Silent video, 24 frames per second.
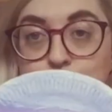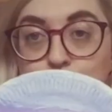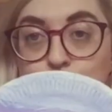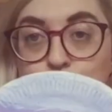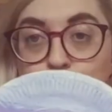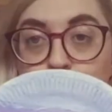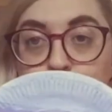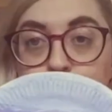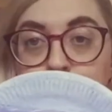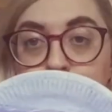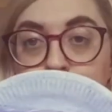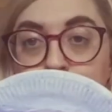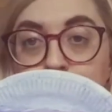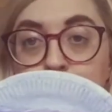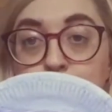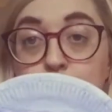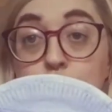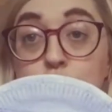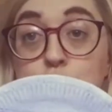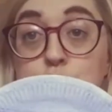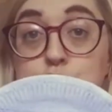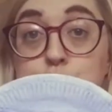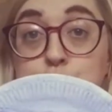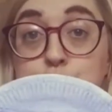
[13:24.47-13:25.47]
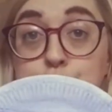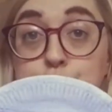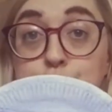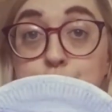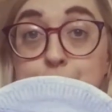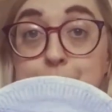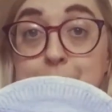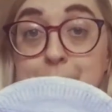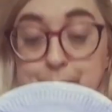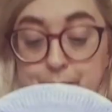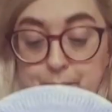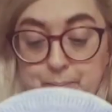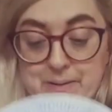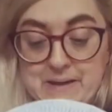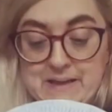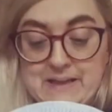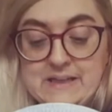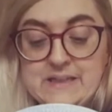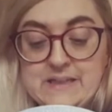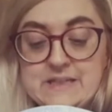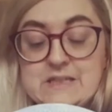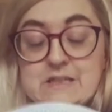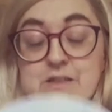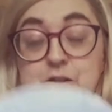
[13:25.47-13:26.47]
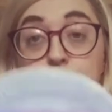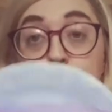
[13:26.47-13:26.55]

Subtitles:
on to your paper plate